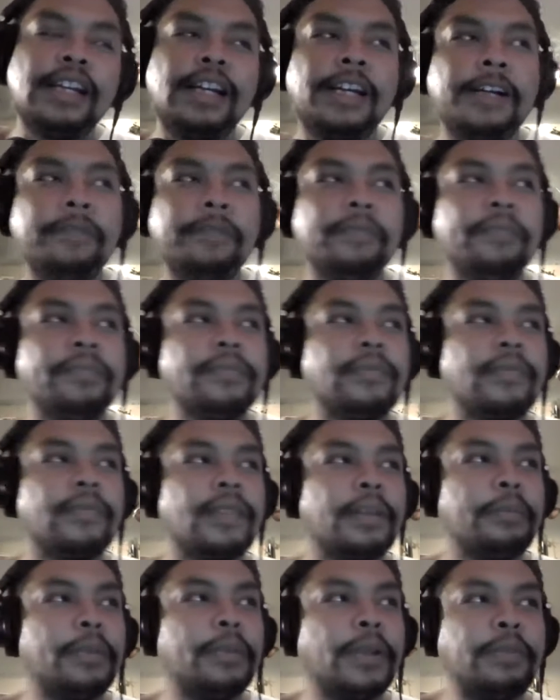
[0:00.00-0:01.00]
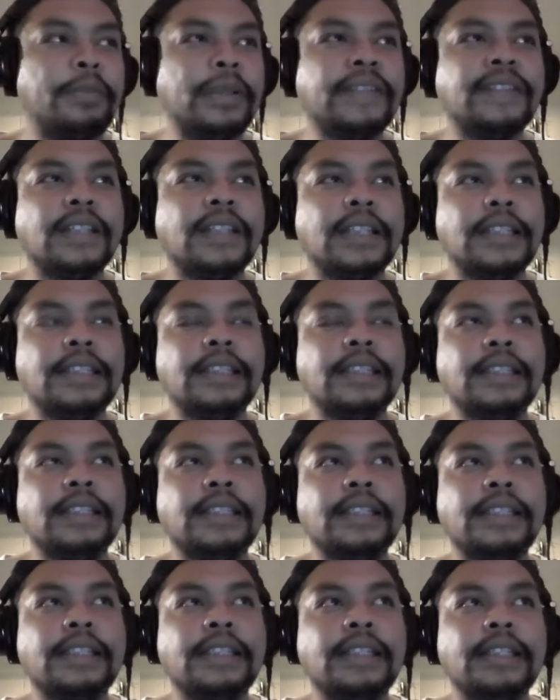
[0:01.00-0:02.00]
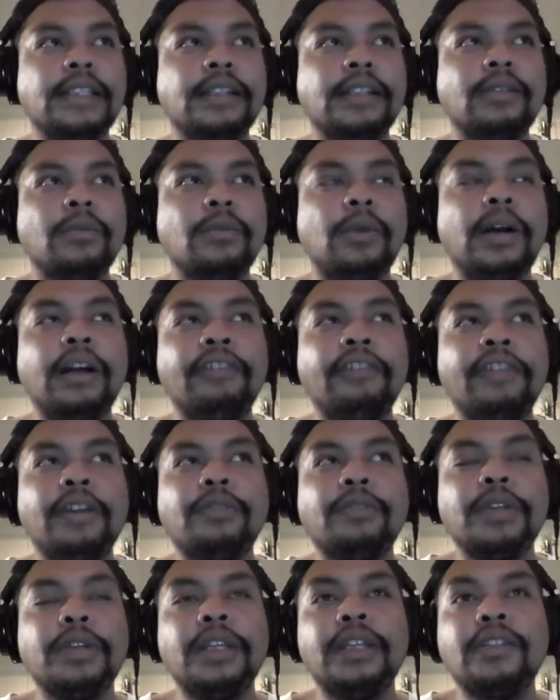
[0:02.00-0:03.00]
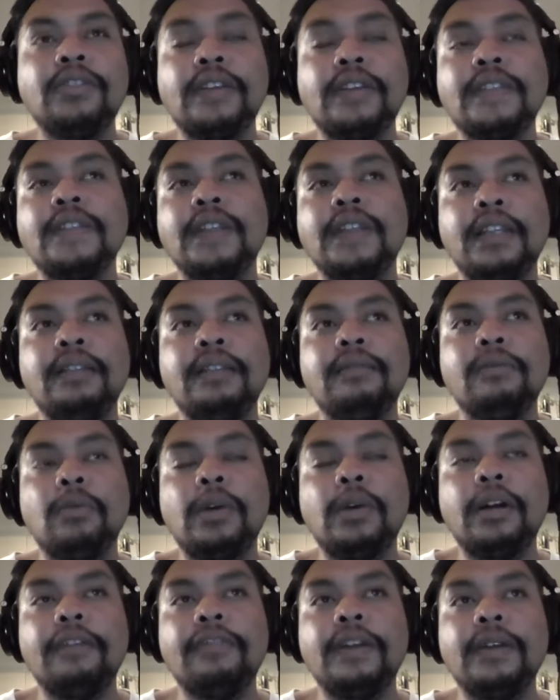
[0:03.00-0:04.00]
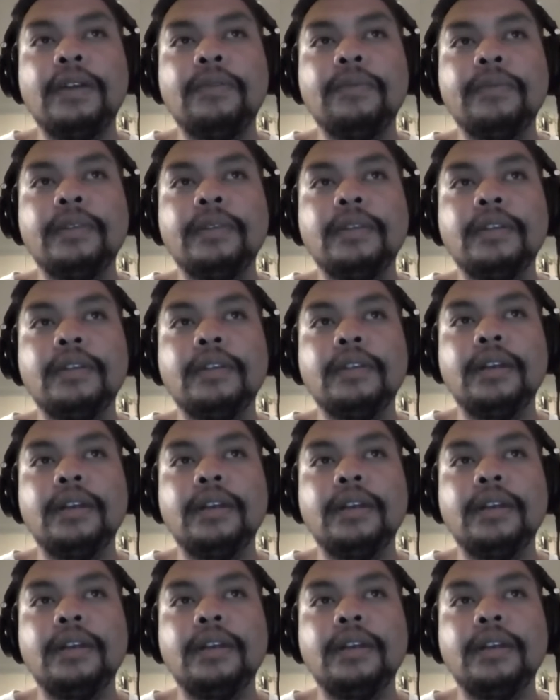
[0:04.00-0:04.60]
But basically, what I found really interesting and what I found